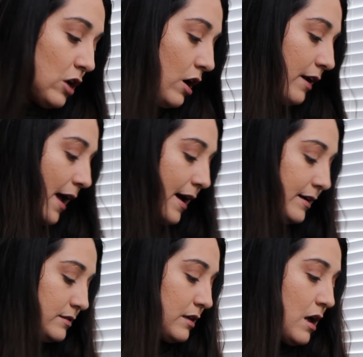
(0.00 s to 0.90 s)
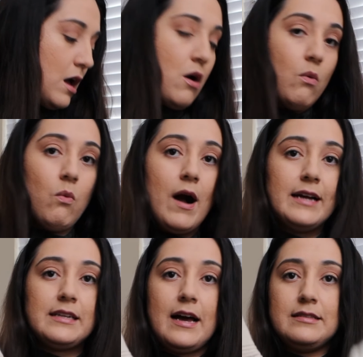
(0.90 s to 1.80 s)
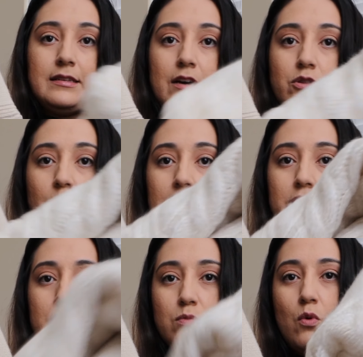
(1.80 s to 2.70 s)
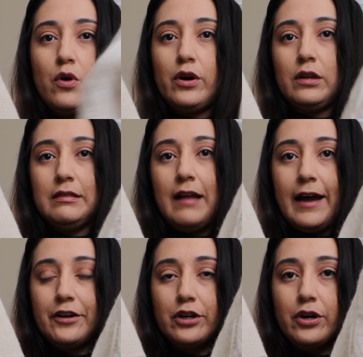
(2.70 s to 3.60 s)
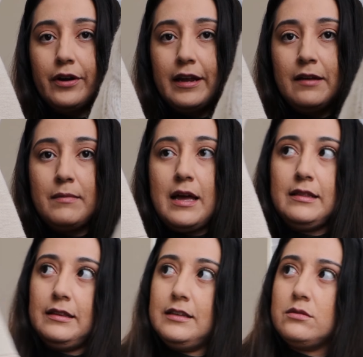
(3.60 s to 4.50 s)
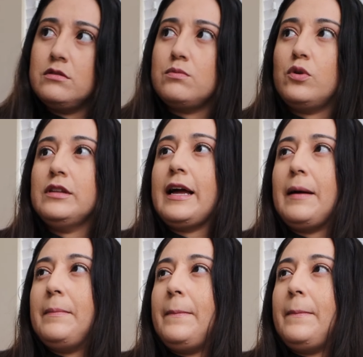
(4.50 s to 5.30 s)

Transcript: not as white as the other one. This is more lighter cream, and then this one's more like a